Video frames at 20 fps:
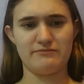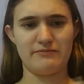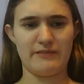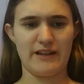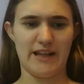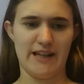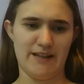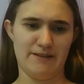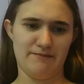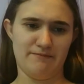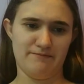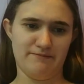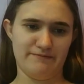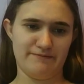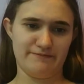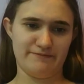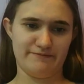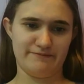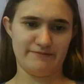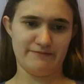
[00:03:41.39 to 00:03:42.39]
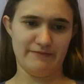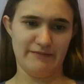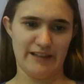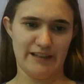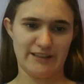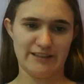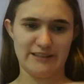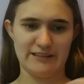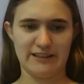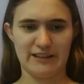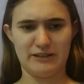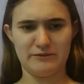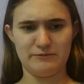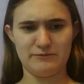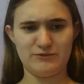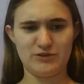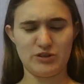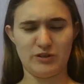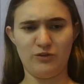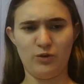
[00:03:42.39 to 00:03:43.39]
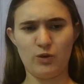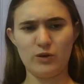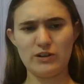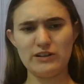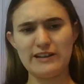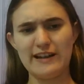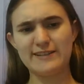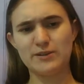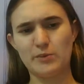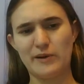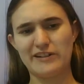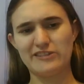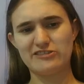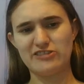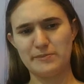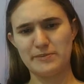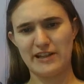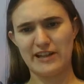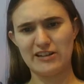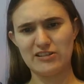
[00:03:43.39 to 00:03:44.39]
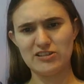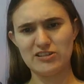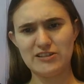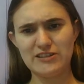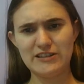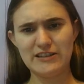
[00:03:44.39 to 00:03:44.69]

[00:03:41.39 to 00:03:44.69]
and that's it. It's a 4-legged winged reptile.